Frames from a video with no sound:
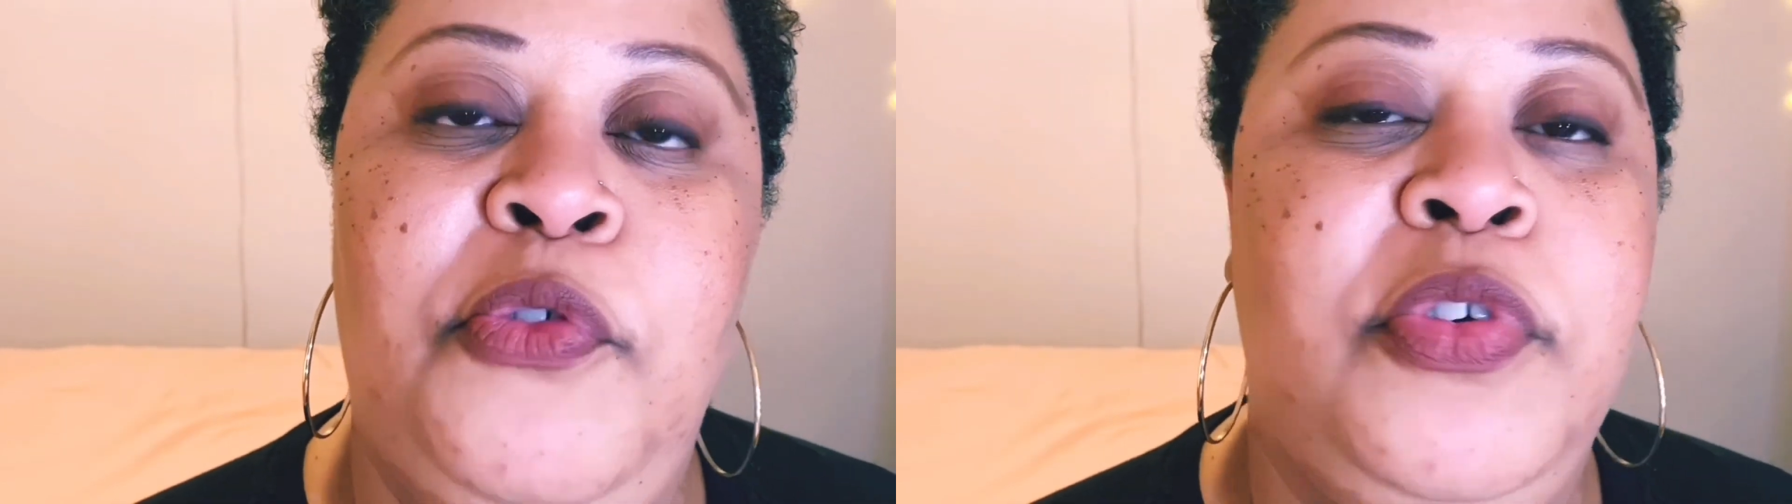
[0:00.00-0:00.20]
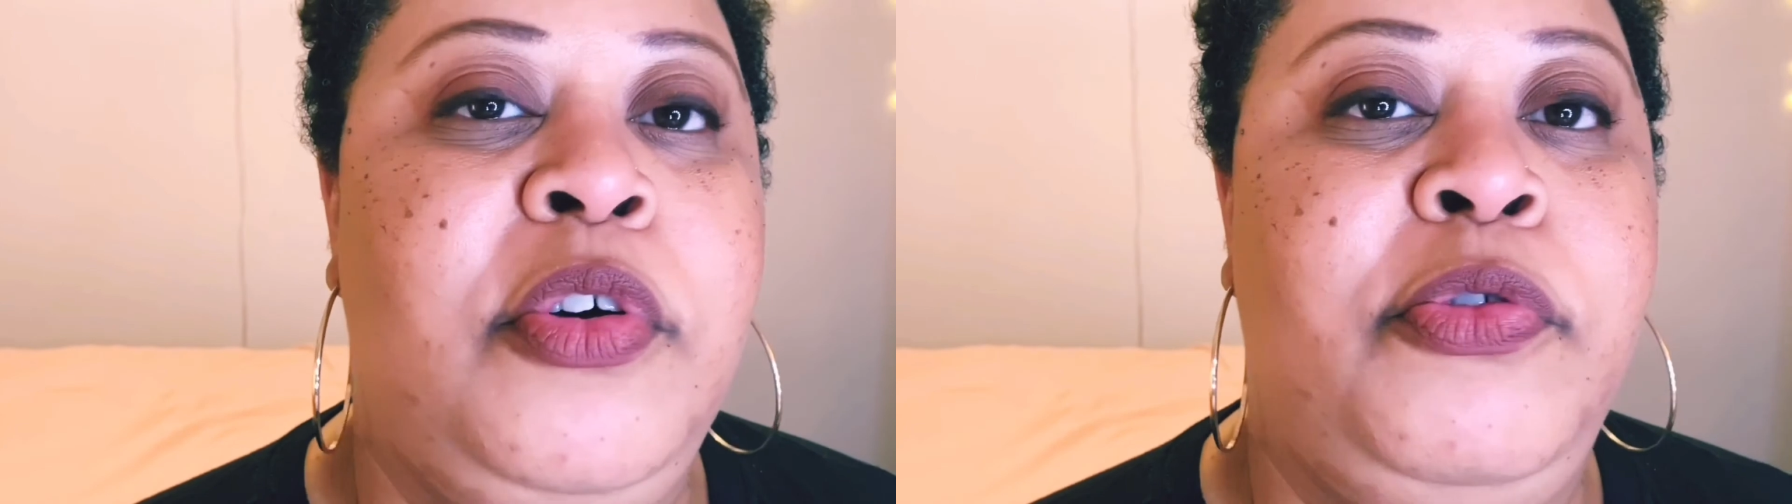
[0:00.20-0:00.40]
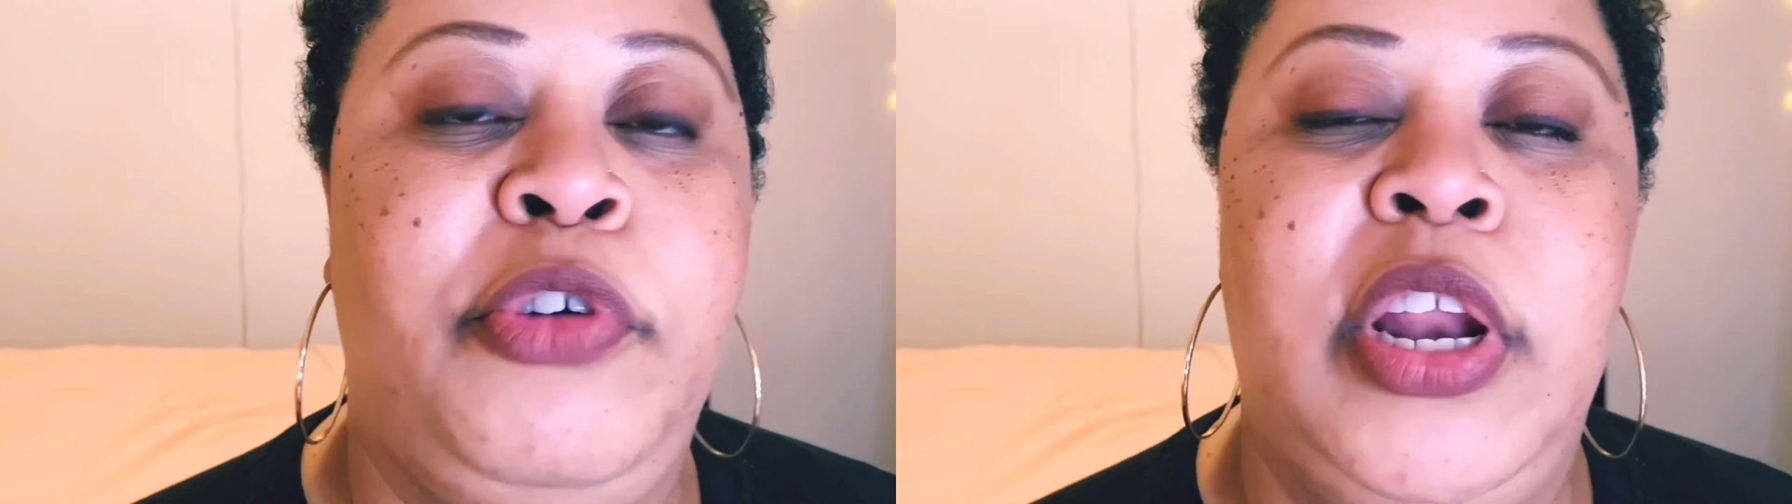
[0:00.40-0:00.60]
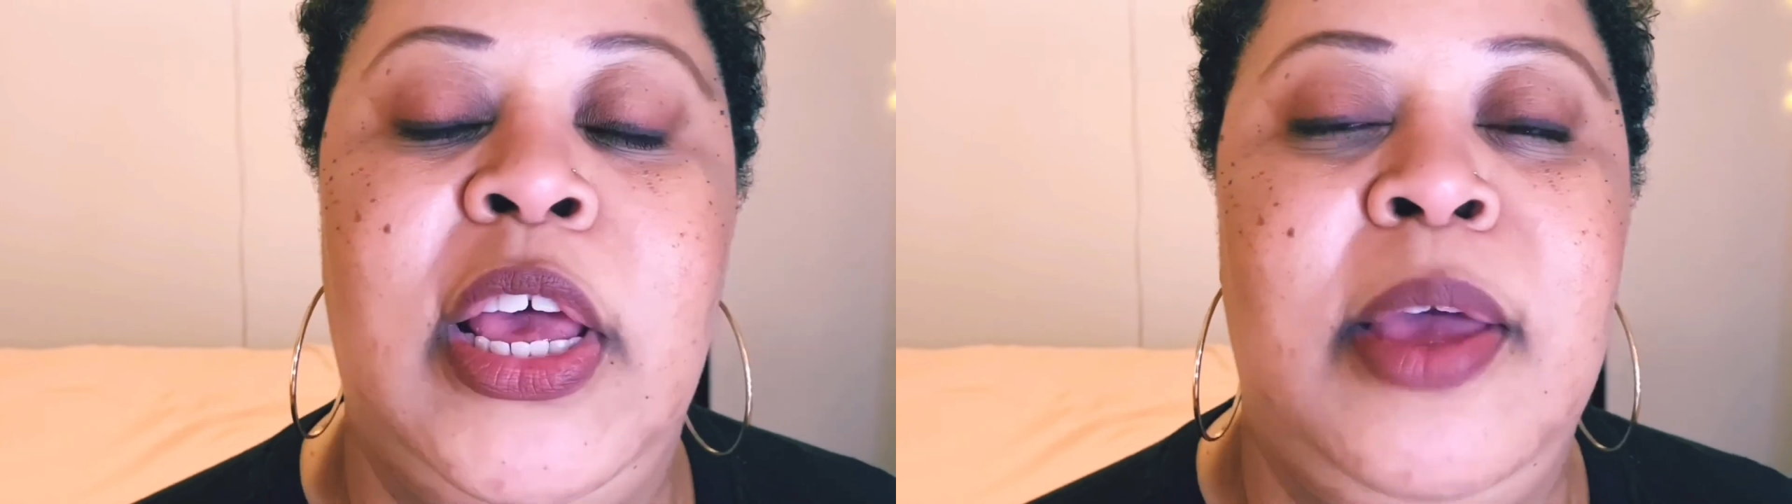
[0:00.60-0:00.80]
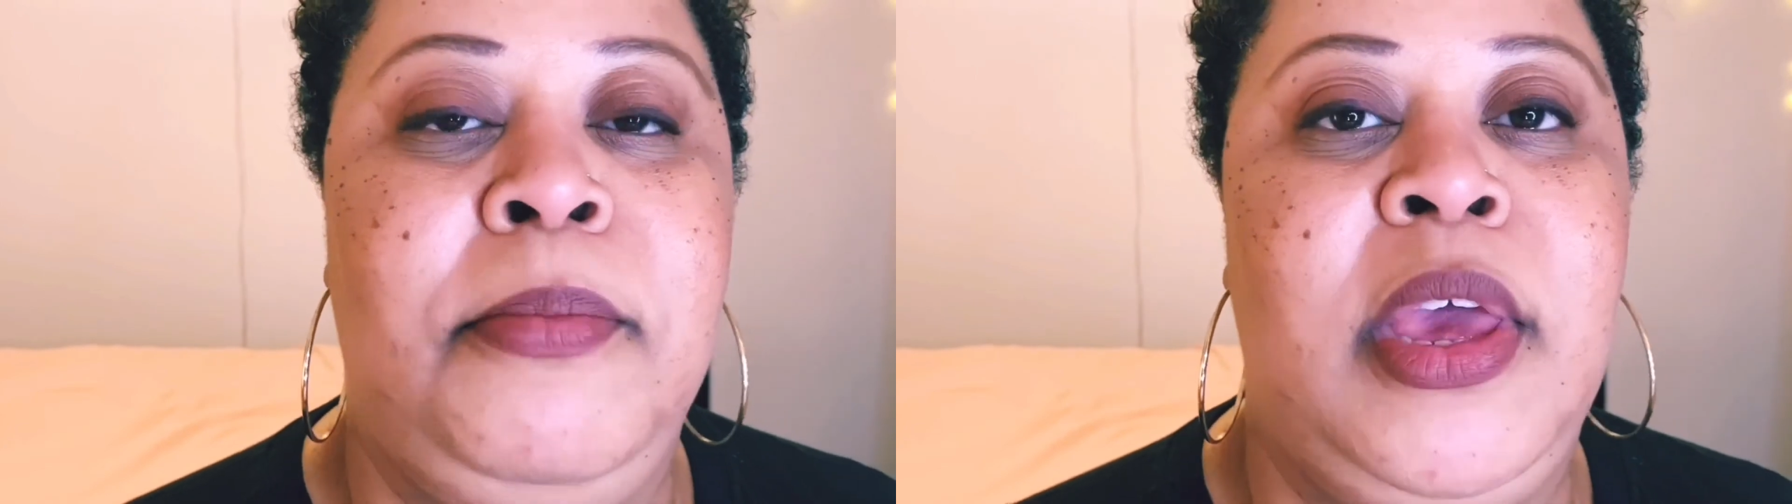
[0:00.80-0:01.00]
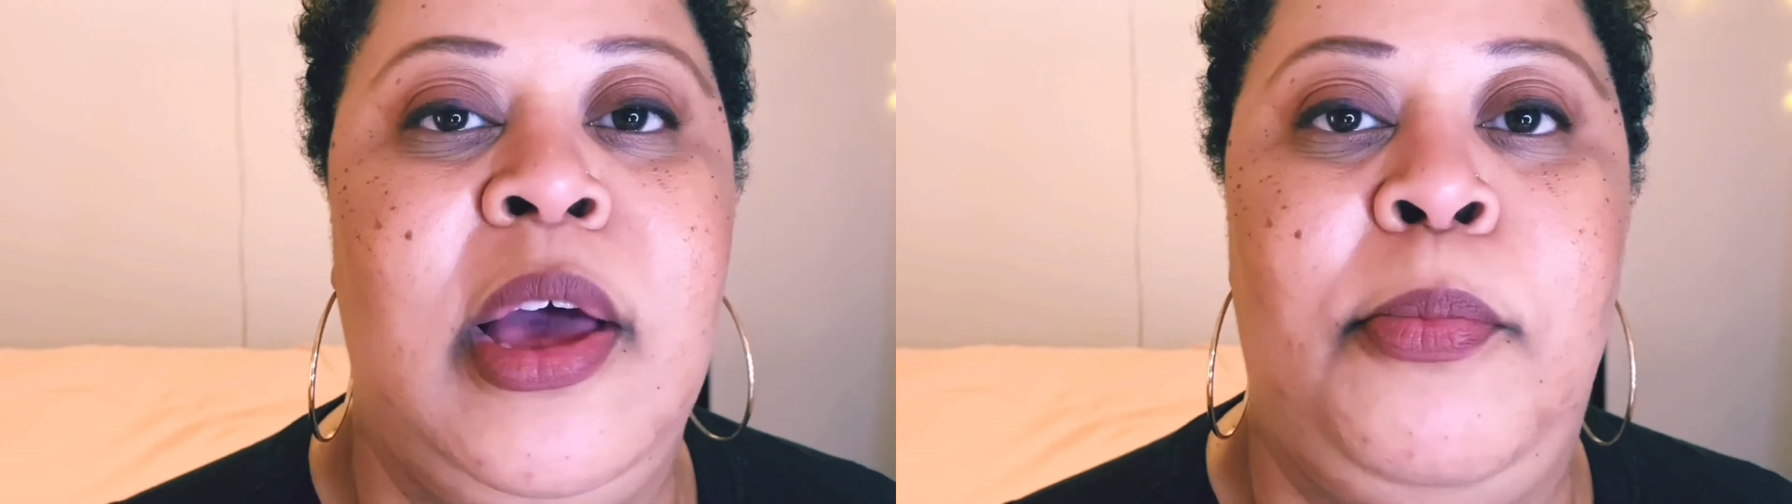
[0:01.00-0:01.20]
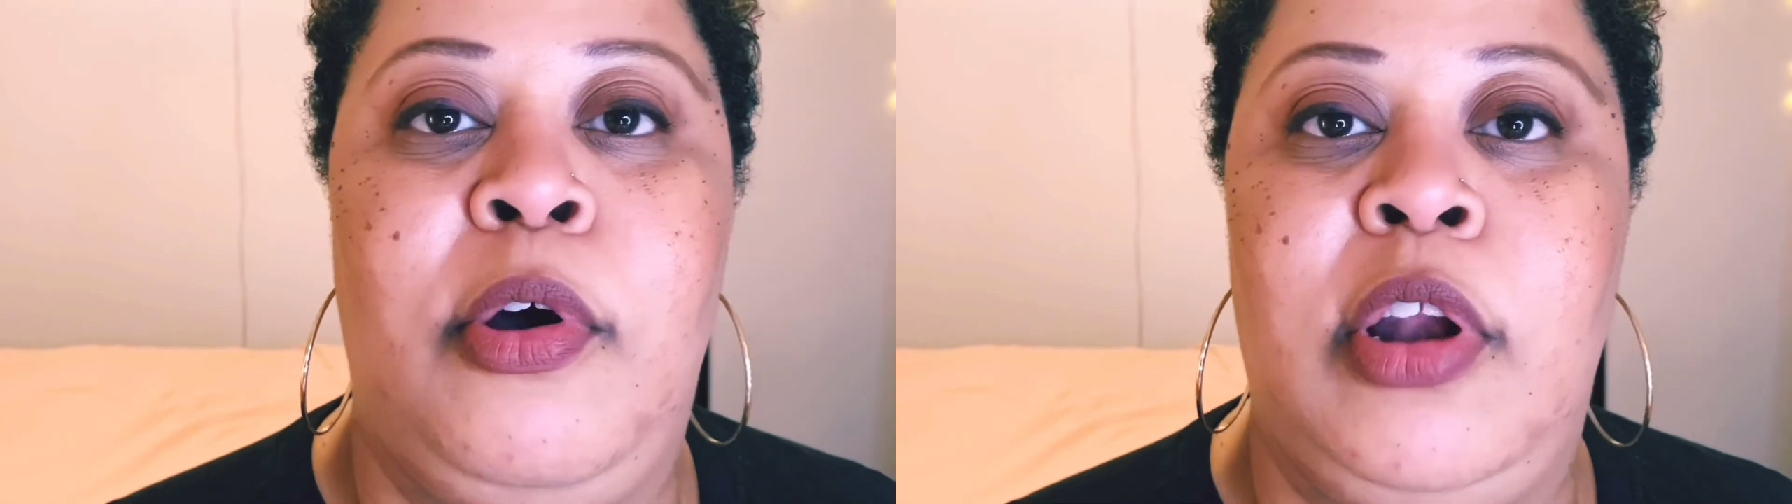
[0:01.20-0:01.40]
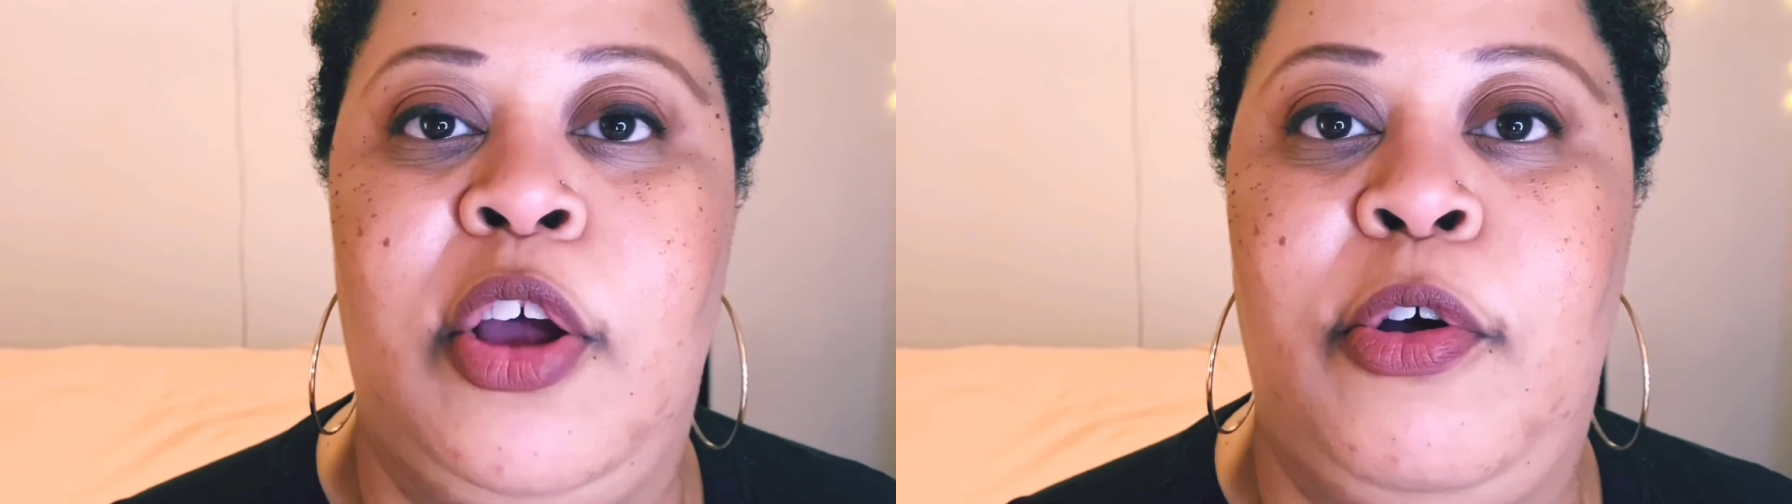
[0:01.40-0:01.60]
Feel free to hit me up
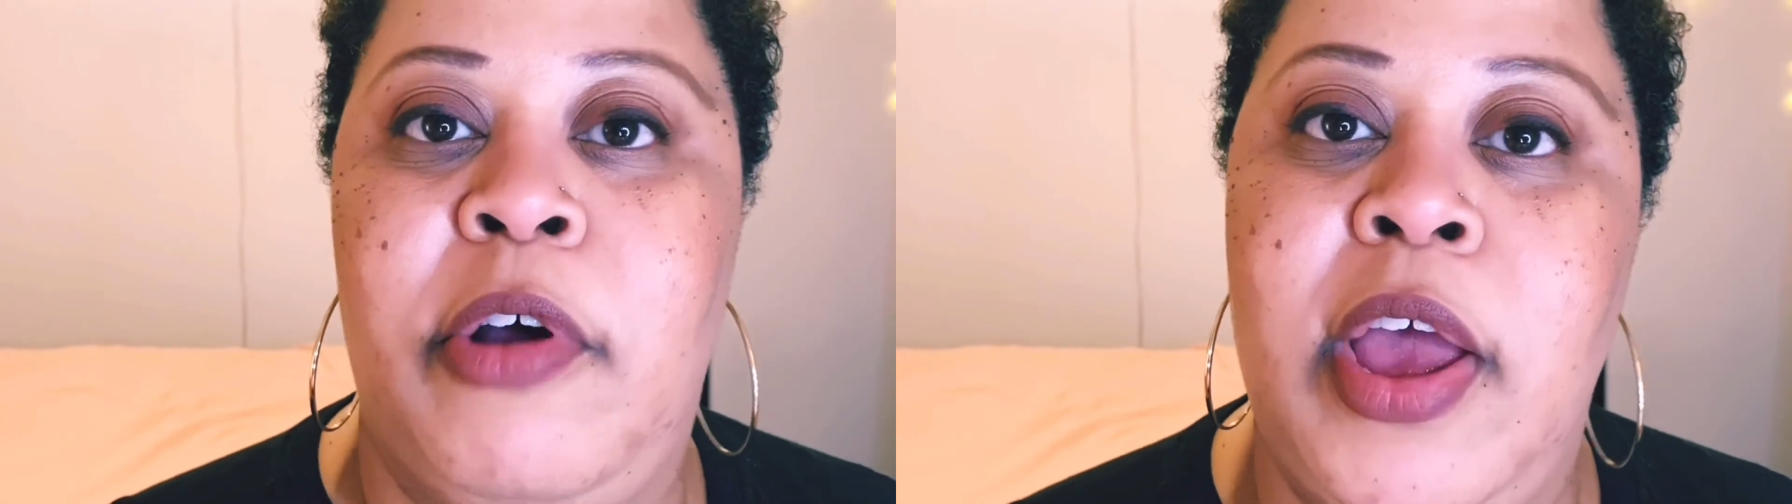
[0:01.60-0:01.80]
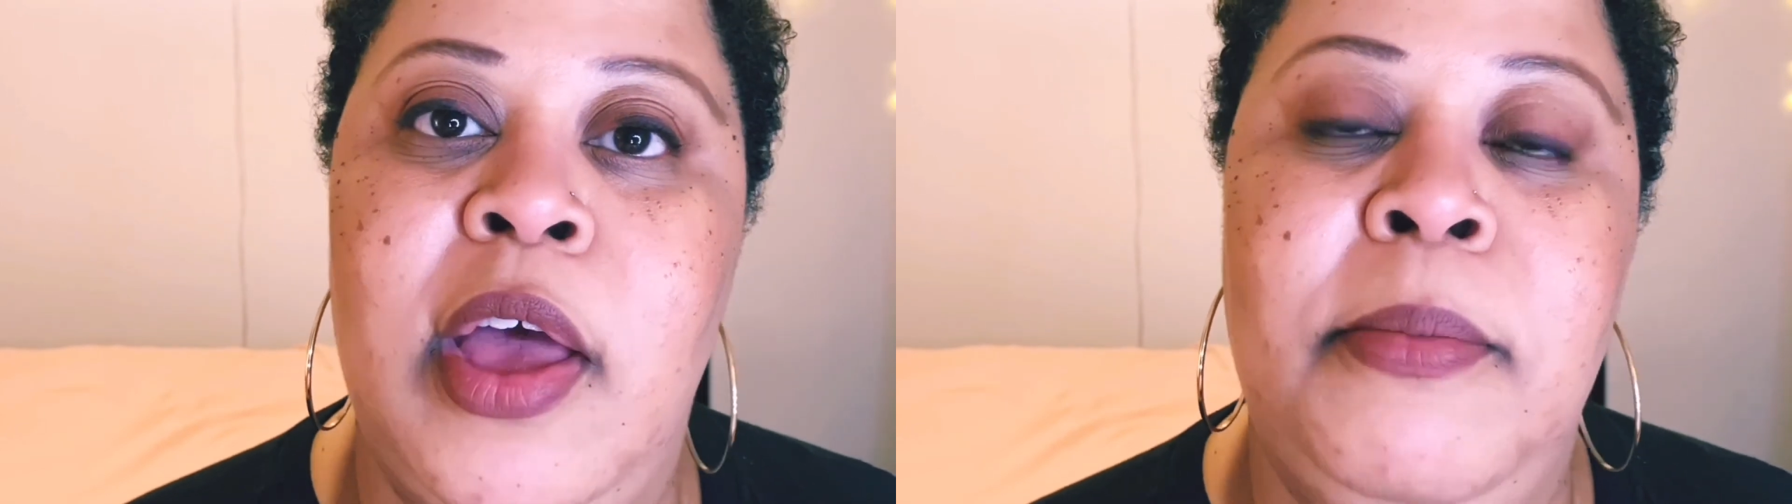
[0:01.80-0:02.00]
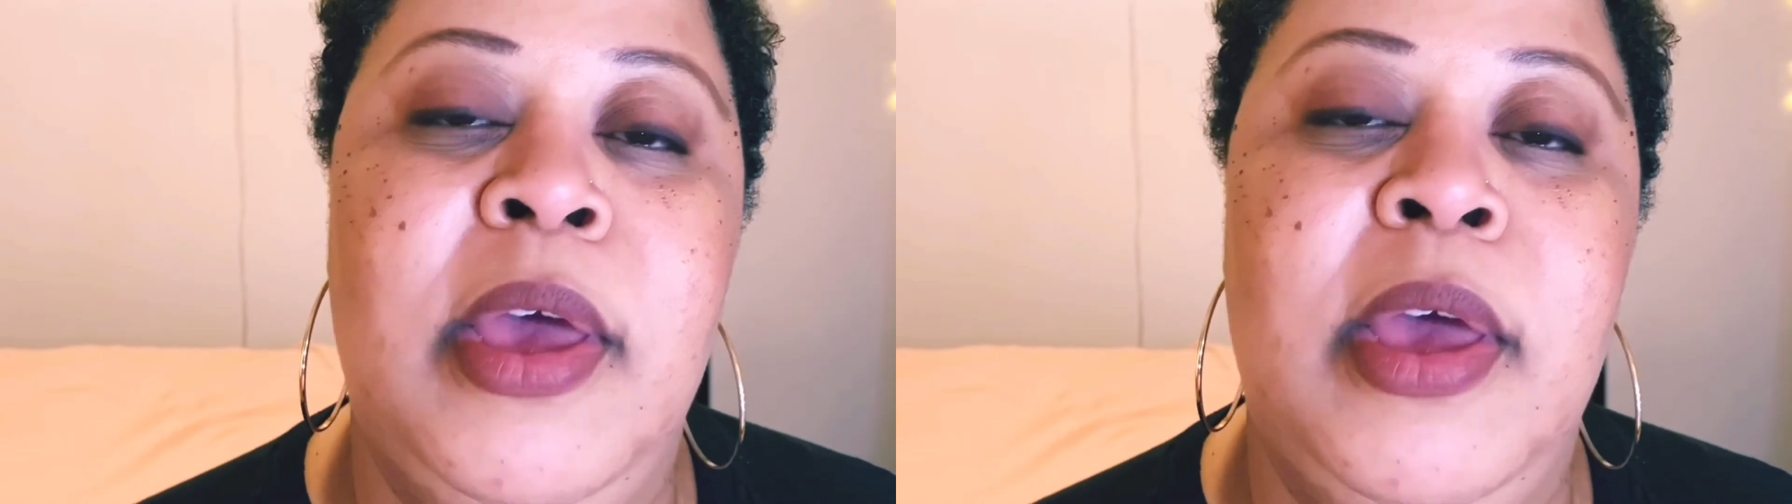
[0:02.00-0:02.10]
on the gram,